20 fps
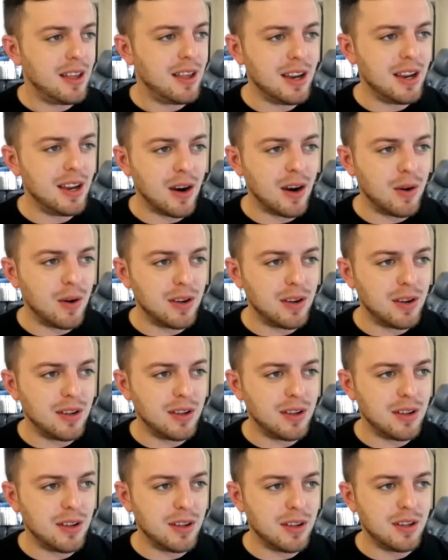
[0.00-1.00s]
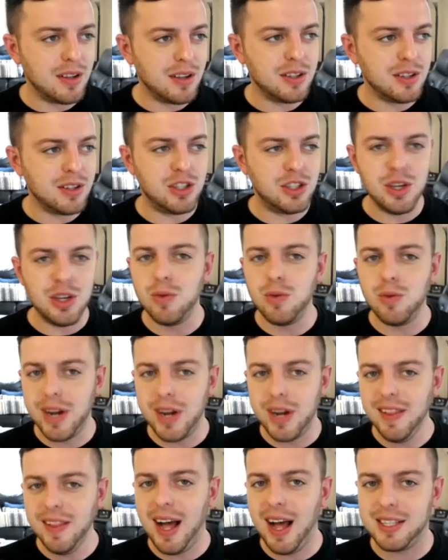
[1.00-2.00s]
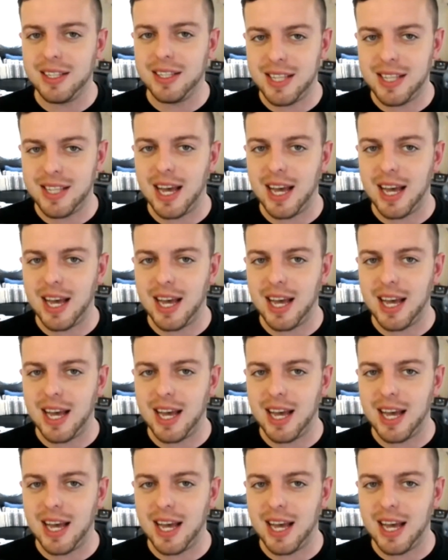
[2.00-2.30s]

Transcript: you know, do you realize